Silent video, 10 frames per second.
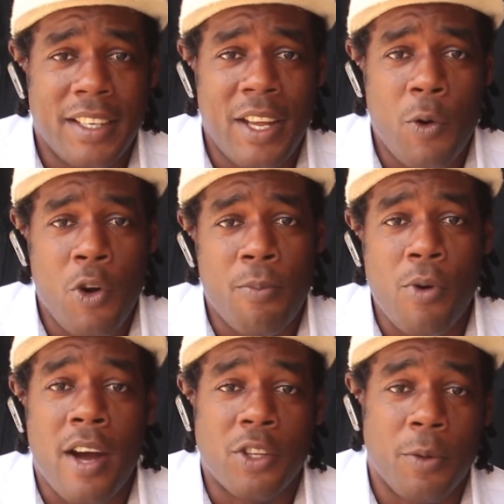they were
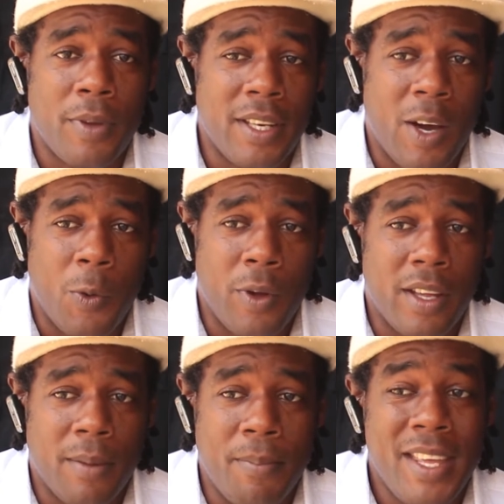brought up in that way.
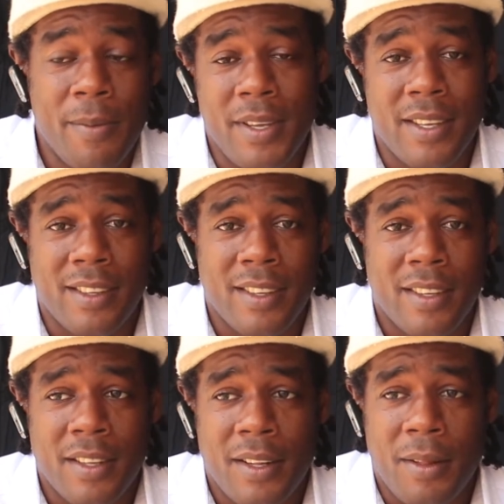
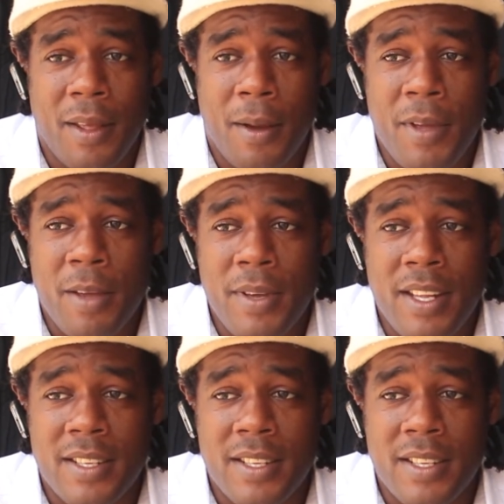Maybe